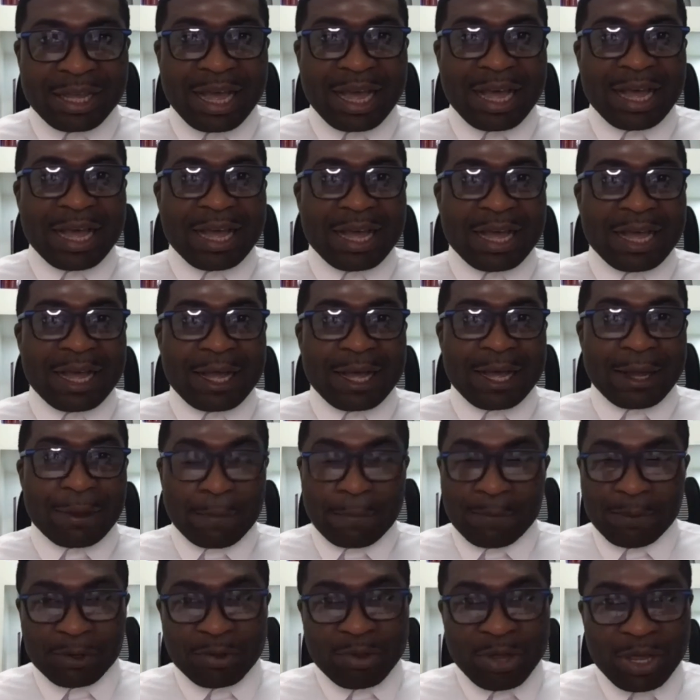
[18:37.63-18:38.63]
I
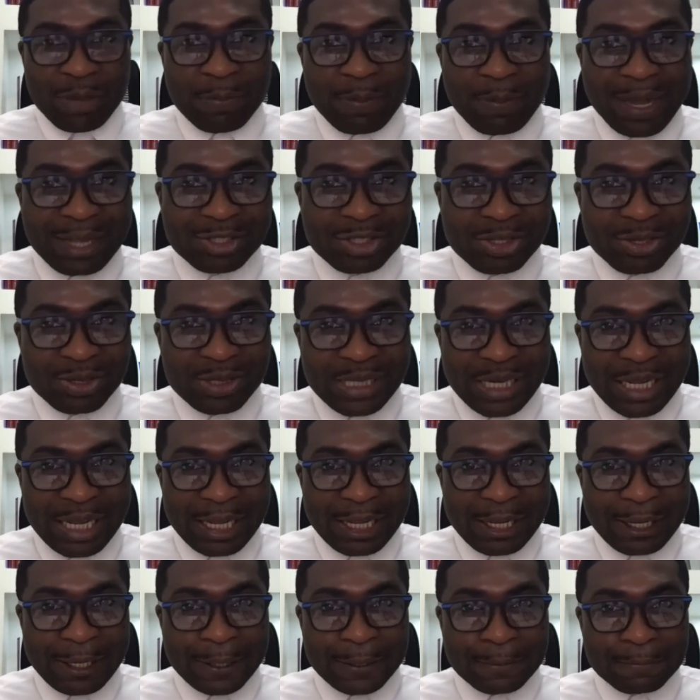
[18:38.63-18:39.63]
hope you go about your
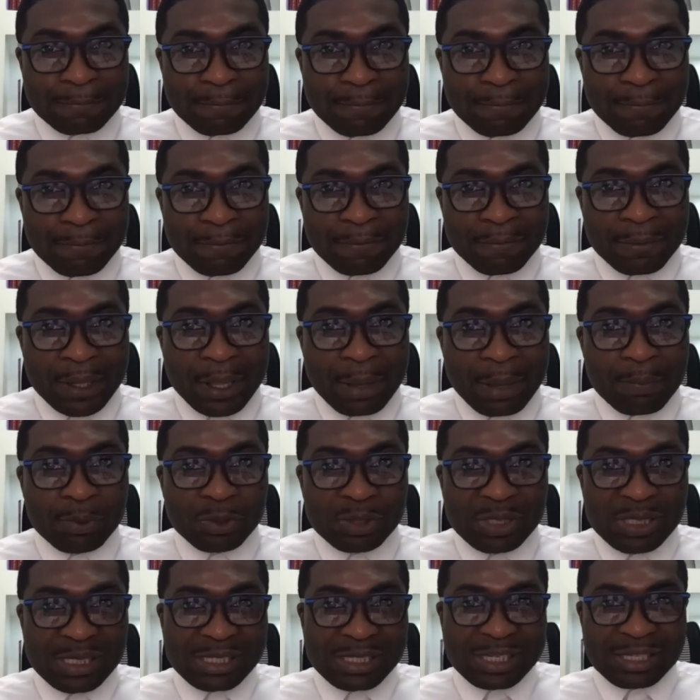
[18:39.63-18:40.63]
day
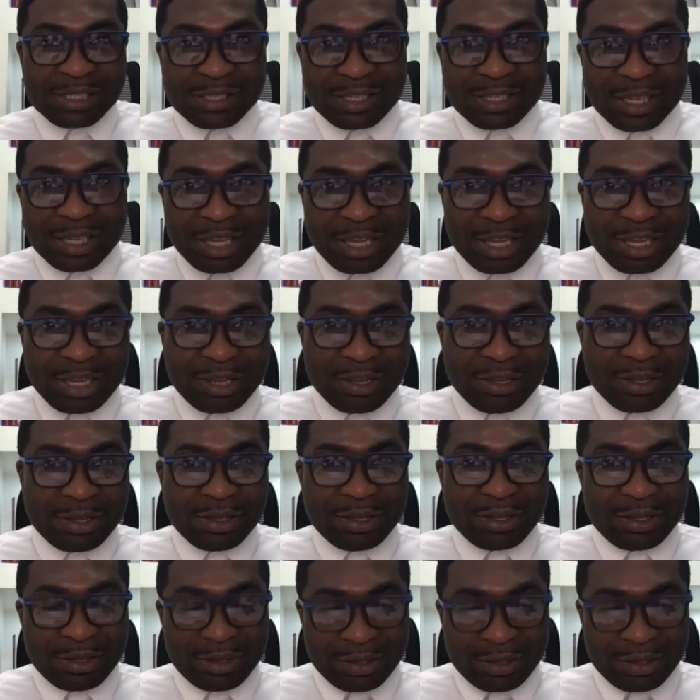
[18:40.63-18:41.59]
putting this key